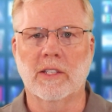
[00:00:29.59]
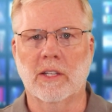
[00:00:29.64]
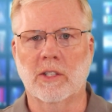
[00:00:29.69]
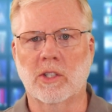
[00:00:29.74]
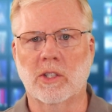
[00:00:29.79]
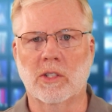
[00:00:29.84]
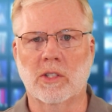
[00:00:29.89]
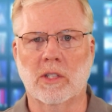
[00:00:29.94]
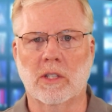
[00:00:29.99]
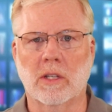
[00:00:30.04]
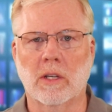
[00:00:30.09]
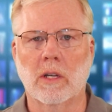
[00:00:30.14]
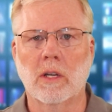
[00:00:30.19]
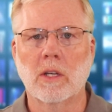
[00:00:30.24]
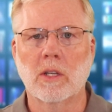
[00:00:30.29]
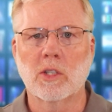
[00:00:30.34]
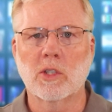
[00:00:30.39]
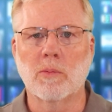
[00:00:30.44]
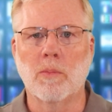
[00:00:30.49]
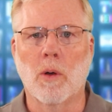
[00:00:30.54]
such as the
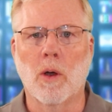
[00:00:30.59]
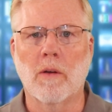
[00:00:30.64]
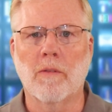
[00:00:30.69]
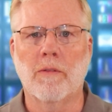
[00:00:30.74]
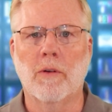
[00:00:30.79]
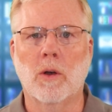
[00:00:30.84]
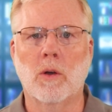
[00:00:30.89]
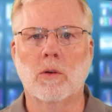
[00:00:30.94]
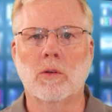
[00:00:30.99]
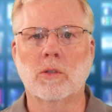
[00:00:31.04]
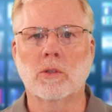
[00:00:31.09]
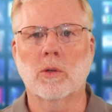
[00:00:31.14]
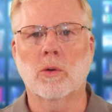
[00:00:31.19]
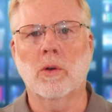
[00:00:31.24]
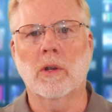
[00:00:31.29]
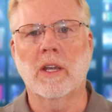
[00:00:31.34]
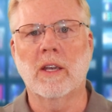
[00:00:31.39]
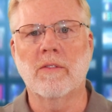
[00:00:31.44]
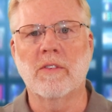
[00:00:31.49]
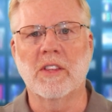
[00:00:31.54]
smartphones
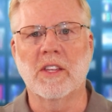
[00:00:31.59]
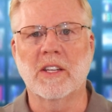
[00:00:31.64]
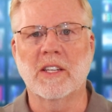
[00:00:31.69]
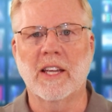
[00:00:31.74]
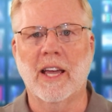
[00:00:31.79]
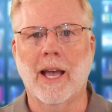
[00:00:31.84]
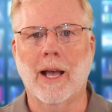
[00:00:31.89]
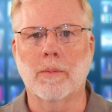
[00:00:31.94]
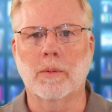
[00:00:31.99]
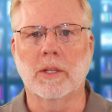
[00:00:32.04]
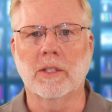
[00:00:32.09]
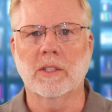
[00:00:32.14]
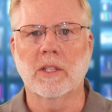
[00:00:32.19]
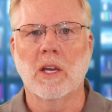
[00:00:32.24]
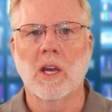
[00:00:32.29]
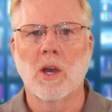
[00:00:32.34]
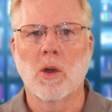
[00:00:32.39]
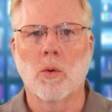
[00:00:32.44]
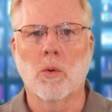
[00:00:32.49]
or even the tablets.